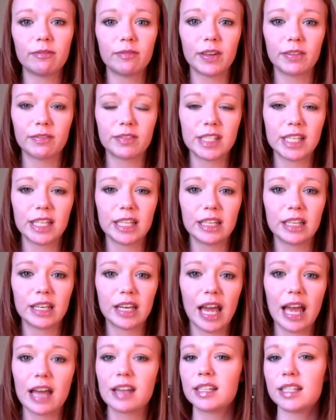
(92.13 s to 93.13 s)
$15
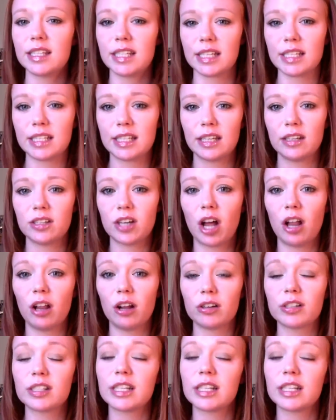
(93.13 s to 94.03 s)
and $16,